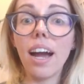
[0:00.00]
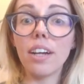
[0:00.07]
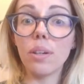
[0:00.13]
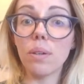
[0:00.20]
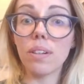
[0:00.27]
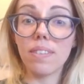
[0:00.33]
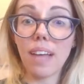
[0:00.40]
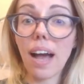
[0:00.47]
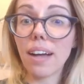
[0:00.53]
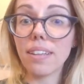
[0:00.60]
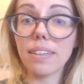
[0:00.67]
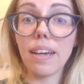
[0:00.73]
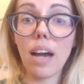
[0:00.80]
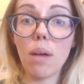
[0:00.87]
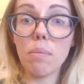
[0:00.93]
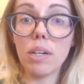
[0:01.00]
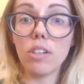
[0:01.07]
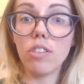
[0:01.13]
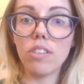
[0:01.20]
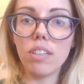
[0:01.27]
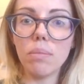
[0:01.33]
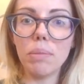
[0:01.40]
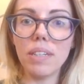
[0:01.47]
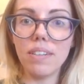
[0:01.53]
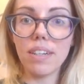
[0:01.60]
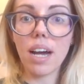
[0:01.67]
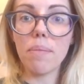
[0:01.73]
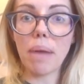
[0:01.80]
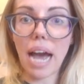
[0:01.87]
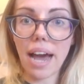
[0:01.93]
I know exactly how much CBD
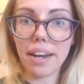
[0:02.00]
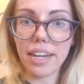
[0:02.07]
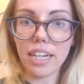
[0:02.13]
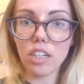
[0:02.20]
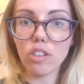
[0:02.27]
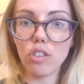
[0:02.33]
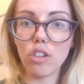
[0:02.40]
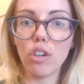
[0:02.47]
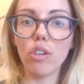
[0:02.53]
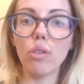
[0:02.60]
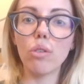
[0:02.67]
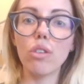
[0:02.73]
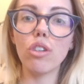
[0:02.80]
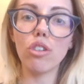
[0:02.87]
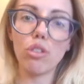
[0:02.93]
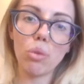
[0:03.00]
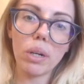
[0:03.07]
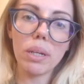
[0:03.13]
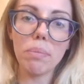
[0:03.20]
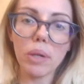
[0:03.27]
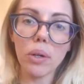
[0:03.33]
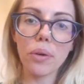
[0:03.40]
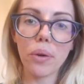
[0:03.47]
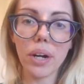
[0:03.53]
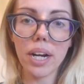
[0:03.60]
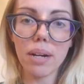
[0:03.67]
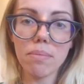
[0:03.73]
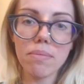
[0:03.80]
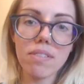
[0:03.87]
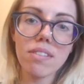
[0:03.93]
I'm adding. So there's 20
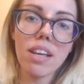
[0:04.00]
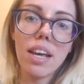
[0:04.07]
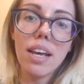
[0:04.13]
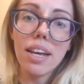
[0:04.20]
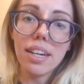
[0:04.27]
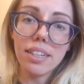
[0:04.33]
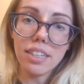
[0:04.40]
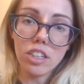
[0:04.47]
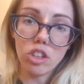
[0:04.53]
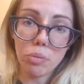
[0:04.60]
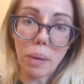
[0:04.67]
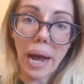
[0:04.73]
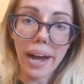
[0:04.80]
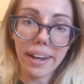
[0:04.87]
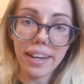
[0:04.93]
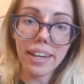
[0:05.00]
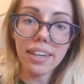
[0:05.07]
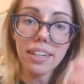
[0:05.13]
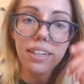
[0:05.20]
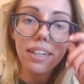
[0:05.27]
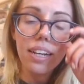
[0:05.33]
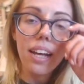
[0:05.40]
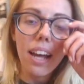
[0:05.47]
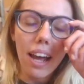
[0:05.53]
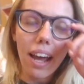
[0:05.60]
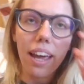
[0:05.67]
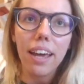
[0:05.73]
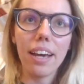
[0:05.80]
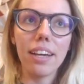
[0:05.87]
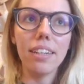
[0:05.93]
milligrams in each packet
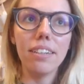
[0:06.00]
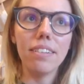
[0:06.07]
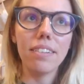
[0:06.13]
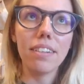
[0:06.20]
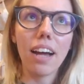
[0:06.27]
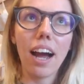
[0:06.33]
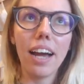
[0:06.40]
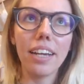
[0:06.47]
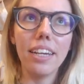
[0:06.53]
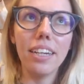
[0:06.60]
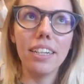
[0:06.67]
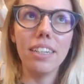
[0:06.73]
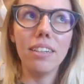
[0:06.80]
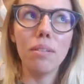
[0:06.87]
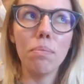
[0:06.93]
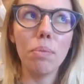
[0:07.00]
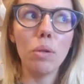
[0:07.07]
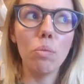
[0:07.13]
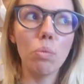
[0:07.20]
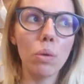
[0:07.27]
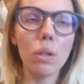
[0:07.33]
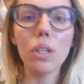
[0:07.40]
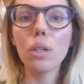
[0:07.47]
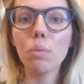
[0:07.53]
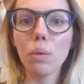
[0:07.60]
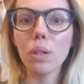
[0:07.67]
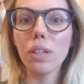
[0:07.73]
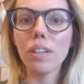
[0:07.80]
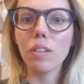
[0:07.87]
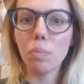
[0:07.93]
and I can be really,
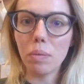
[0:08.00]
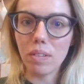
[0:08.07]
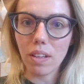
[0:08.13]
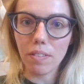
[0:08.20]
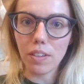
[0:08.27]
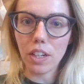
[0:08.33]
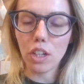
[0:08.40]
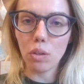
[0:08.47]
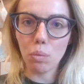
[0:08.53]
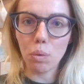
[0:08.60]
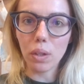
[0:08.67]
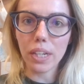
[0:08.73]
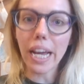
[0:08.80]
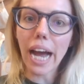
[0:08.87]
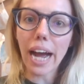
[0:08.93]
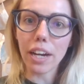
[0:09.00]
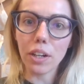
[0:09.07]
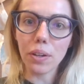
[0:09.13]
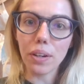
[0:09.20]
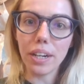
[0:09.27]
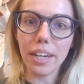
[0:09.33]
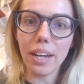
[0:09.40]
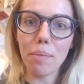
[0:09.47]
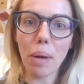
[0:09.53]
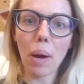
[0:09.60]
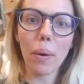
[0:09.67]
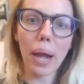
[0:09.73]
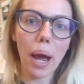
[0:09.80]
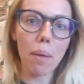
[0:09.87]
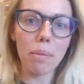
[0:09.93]
really specific and really accurate
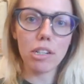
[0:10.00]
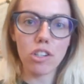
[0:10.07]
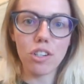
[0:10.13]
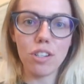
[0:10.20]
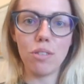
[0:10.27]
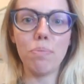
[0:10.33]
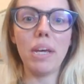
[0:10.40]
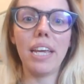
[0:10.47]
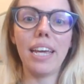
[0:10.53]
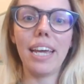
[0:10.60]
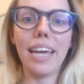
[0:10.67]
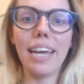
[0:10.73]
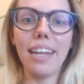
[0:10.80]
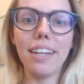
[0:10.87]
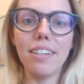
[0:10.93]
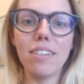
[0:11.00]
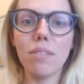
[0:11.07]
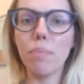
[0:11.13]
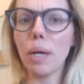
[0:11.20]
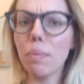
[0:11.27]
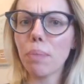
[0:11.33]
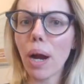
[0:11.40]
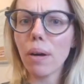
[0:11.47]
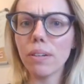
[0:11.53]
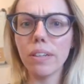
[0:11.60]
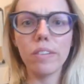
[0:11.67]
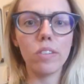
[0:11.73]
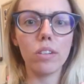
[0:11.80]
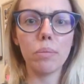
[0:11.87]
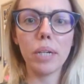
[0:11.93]
about how much is making it into my
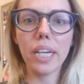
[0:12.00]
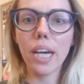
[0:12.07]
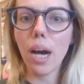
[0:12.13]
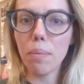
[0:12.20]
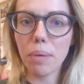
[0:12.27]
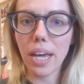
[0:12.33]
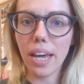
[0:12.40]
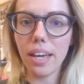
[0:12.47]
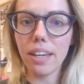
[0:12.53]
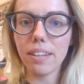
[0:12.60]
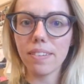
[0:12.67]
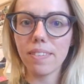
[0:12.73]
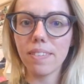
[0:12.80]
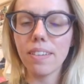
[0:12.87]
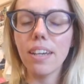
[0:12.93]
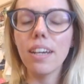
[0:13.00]
brownies or my cupcakes.